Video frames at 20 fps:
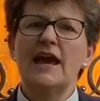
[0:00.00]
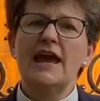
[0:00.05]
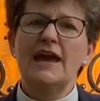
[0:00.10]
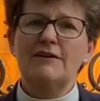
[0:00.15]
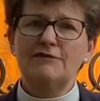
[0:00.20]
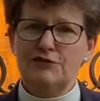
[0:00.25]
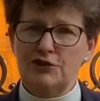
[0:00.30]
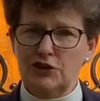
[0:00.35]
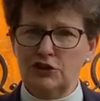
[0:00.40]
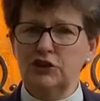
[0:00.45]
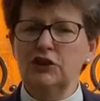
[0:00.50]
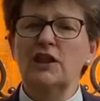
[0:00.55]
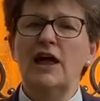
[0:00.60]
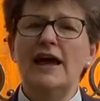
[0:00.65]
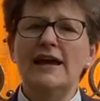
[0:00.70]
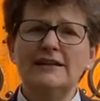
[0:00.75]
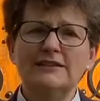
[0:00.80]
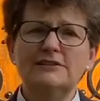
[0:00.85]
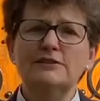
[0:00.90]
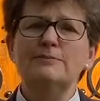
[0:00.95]
If you'd
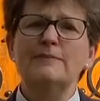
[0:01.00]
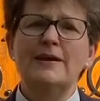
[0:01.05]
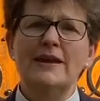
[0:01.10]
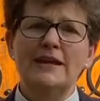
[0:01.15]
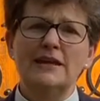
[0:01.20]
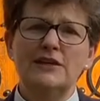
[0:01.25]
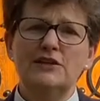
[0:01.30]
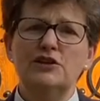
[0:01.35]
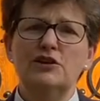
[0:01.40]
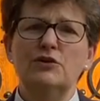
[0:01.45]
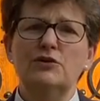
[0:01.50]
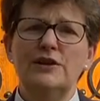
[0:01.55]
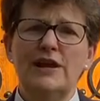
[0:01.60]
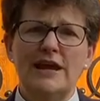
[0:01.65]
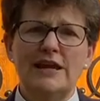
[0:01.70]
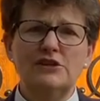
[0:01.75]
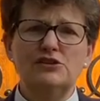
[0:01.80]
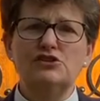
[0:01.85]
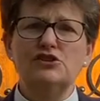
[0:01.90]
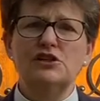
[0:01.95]
like to make a
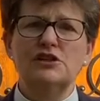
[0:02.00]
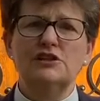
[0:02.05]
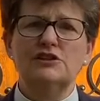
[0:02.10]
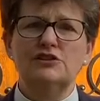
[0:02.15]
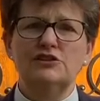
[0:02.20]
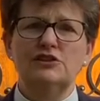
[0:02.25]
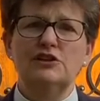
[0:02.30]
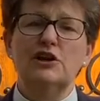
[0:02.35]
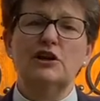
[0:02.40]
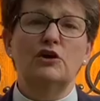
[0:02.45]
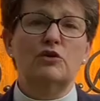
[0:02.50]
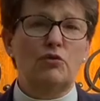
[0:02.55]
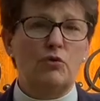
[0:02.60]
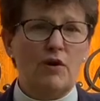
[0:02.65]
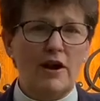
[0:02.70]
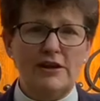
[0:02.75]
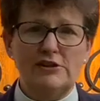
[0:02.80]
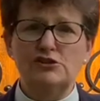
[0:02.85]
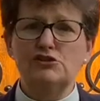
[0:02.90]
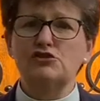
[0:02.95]
donation to
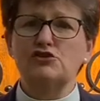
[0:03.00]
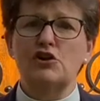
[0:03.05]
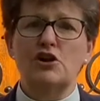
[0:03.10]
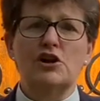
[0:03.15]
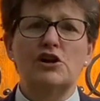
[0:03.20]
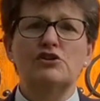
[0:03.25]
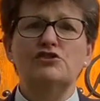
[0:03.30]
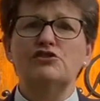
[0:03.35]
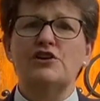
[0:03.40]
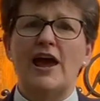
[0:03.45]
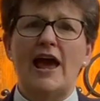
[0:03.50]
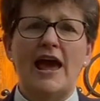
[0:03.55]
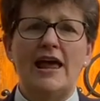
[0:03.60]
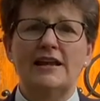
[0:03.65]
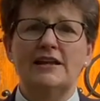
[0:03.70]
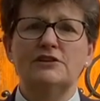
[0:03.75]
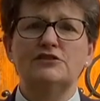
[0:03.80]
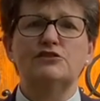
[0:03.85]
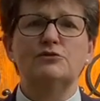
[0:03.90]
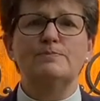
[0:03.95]
Christ Church
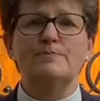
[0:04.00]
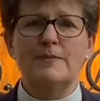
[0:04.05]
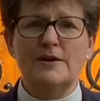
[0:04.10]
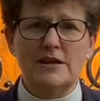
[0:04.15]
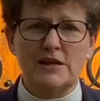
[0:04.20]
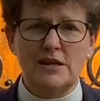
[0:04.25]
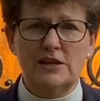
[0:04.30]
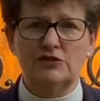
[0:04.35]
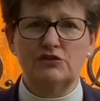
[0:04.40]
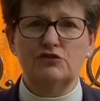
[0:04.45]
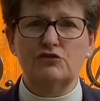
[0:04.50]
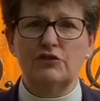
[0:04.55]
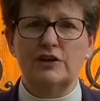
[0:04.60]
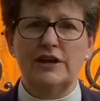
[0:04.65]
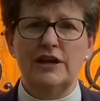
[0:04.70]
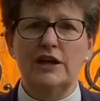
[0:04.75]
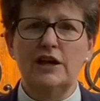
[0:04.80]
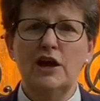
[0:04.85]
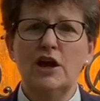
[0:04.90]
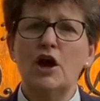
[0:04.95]
and its
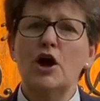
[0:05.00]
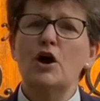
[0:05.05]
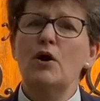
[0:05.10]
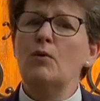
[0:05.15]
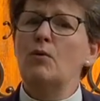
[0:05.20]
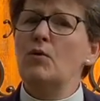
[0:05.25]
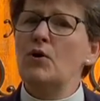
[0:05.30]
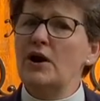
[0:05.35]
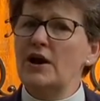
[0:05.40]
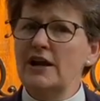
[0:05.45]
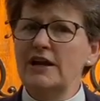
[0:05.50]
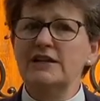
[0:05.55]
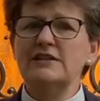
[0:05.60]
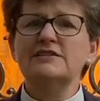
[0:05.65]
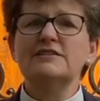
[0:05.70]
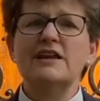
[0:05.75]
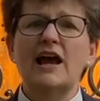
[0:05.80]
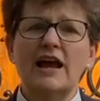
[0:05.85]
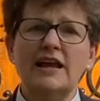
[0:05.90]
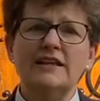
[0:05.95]
ministry, we're
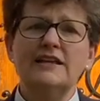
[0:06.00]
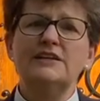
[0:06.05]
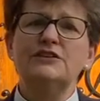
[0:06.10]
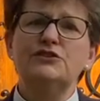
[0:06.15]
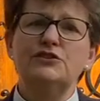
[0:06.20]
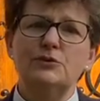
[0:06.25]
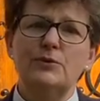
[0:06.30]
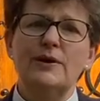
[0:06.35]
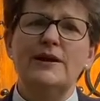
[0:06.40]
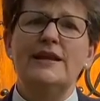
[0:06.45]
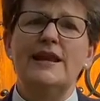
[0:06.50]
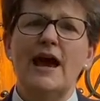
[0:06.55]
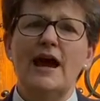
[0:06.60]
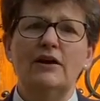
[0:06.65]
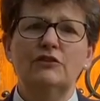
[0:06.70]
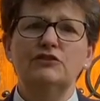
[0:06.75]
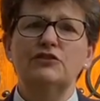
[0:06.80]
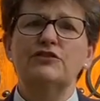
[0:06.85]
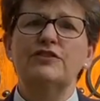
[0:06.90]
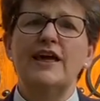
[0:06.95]
excited to
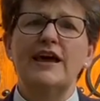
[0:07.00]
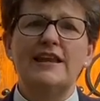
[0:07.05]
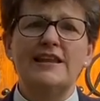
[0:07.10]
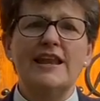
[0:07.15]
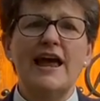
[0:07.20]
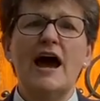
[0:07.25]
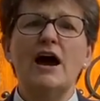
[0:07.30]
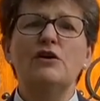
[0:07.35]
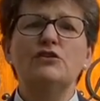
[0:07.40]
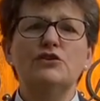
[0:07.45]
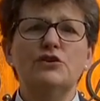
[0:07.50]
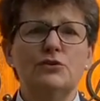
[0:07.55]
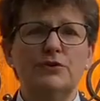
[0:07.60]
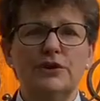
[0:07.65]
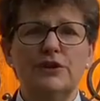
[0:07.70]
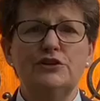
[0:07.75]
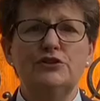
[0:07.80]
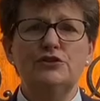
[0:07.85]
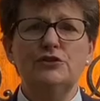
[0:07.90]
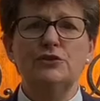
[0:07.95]
announce that now you
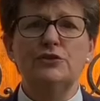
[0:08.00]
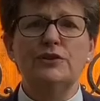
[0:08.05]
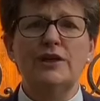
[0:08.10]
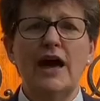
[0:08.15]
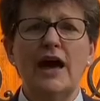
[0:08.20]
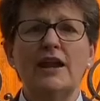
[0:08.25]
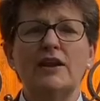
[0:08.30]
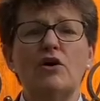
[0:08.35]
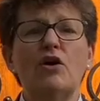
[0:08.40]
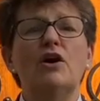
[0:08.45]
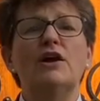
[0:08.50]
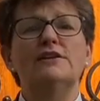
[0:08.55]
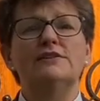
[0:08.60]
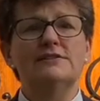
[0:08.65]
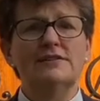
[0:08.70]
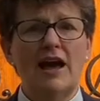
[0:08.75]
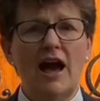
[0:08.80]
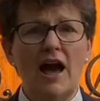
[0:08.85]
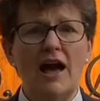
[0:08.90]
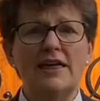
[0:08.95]
can do that on
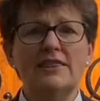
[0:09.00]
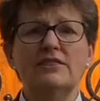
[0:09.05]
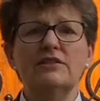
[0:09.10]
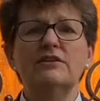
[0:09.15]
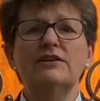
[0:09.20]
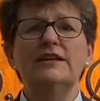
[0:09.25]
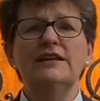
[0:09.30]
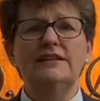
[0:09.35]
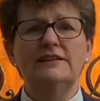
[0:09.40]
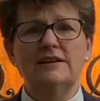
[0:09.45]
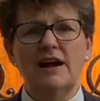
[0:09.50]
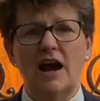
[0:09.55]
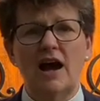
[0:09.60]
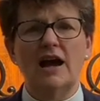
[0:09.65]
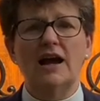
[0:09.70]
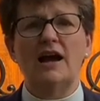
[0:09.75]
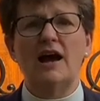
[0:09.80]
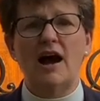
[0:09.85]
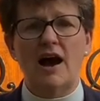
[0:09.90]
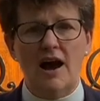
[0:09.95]

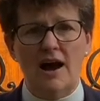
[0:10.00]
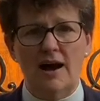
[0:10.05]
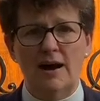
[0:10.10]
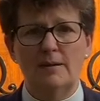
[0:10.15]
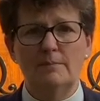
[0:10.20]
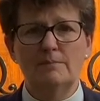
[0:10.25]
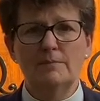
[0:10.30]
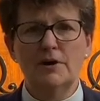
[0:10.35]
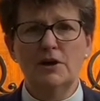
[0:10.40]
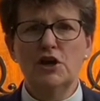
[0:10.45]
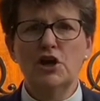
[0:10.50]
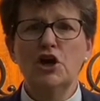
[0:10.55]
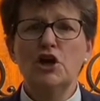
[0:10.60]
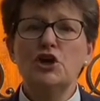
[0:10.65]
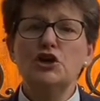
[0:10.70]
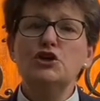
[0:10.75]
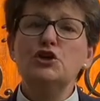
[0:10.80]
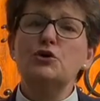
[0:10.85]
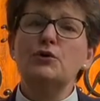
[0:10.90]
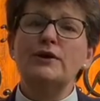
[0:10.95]
Tithely.com.
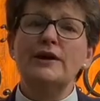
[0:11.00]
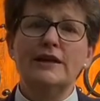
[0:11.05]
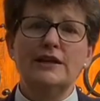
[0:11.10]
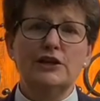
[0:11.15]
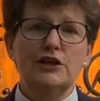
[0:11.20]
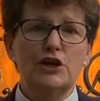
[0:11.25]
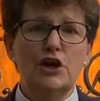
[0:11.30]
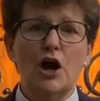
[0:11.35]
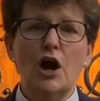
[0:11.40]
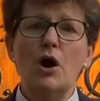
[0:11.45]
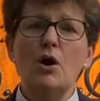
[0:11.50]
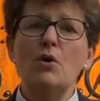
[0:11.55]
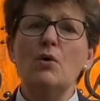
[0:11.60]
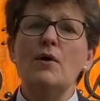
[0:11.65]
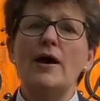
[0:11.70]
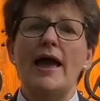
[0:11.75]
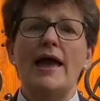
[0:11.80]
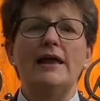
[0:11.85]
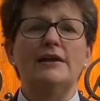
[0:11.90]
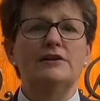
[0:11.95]
You can
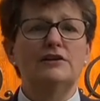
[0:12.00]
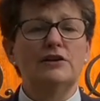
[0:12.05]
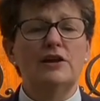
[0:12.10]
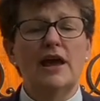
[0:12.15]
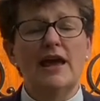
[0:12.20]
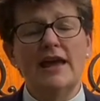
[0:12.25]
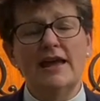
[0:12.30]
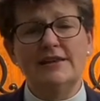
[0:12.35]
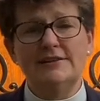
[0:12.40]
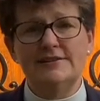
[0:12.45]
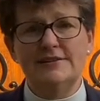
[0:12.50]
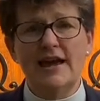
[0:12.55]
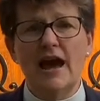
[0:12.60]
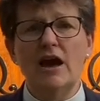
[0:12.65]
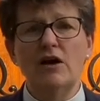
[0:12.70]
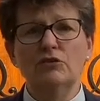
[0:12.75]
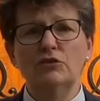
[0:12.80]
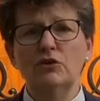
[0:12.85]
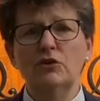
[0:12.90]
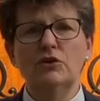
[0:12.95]
go and
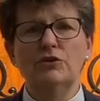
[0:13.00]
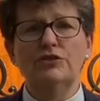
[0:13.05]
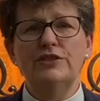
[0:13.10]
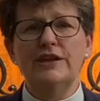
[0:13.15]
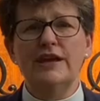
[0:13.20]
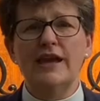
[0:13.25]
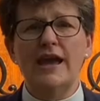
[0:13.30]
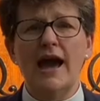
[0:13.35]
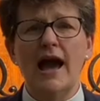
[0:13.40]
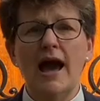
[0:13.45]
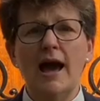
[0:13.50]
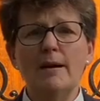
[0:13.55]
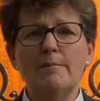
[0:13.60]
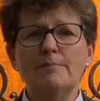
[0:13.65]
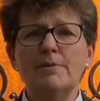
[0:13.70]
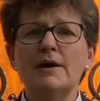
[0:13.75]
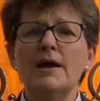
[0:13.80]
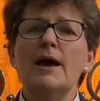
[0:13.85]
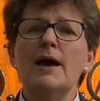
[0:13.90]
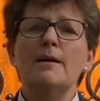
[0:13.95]
download the app,
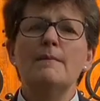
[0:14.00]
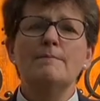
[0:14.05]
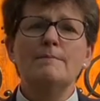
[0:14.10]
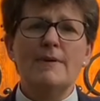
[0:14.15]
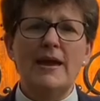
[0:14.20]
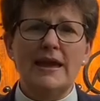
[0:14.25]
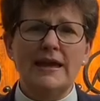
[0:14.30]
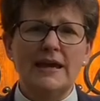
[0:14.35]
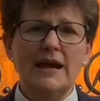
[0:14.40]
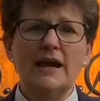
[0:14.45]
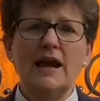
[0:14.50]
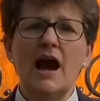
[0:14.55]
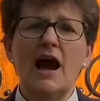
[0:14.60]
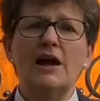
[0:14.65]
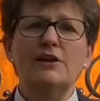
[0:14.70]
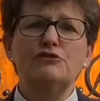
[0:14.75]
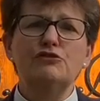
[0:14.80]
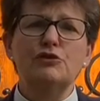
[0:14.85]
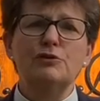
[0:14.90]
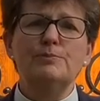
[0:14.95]
make a
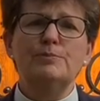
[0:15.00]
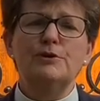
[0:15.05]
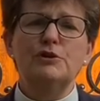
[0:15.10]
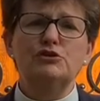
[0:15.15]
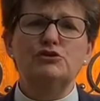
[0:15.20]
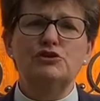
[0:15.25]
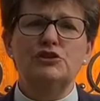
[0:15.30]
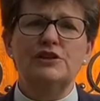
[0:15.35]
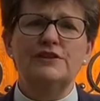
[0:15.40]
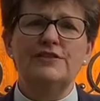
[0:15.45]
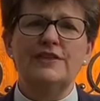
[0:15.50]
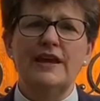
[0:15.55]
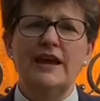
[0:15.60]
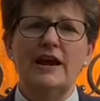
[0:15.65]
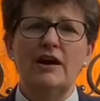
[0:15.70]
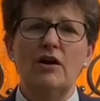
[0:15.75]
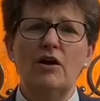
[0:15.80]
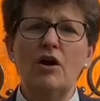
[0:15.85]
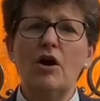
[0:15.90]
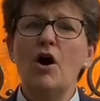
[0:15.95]
contribution
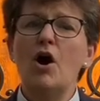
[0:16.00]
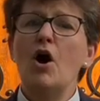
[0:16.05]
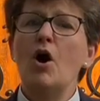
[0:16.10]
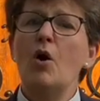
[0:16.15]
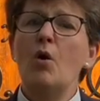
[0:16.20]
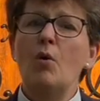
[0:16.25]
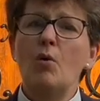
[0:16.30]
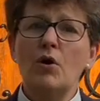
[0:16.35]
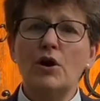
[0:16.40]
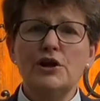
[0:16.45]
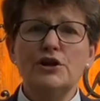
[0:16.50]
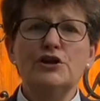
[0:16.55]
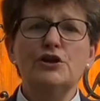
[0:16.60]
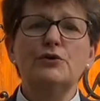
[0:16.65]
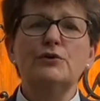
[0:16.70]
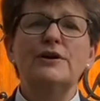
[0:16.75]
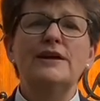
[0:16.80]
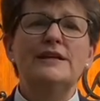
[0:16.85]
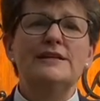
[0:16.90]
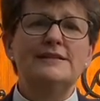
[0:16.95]
there, or you
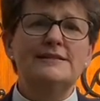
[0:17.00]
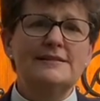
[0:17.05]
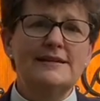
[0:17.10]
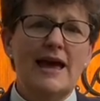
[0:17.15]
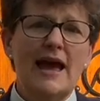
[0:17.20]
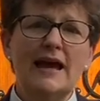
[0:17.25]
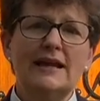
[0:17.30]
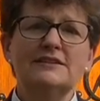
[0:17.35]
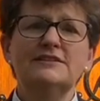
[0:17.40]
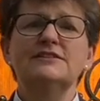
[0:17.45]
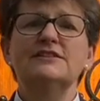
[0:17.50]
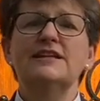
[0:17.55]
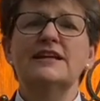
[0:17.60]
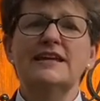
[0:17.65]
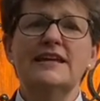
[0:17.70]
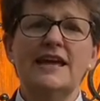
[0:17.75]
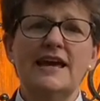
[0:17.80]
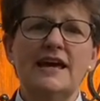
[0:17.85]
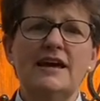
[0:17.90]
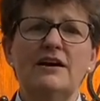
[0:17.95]
can text
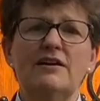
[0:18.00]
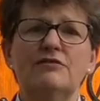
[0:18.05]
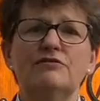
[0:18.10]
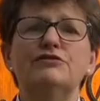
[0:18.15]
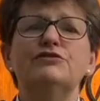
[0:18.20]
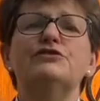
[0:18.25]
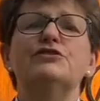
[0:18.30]
GIVE